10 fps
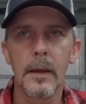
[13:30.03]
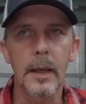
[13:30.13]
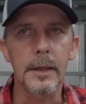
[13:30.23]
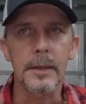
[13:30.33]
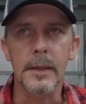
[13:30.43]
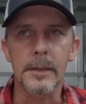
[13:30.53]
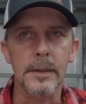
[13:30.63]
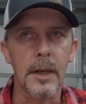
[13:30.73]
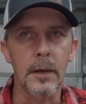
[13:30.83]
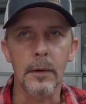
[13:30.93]
It's a
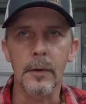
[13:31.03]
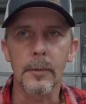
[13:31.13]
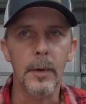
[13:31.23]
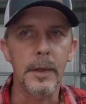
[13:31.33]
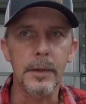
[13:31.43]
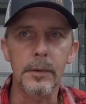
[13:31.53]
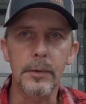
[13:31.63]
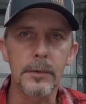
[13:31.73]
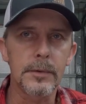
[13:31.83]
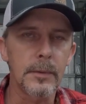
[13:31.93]
color that we
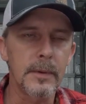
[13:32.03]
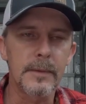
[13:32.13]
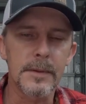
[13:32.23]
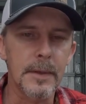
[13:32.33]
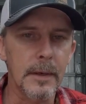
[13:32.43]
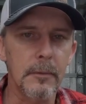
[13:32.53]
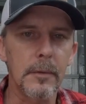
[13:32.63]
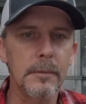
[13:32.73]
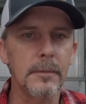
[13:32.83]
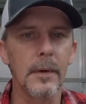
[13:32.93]
use. We've just
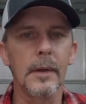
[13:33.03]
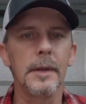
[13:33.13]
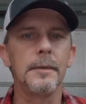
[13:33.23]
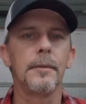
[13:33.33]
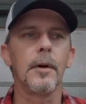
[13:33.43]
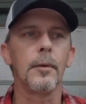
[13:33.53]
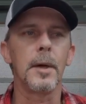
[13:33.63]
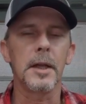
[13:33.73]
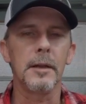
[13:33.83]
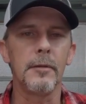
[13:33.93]
never really thought
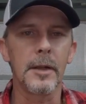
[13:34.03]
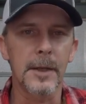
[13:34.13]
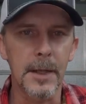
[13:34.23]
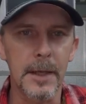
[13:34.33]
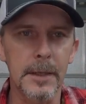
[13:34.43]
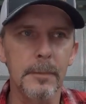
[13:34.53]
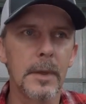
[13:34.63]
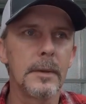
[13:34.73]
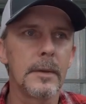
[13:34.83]
about giving it a name.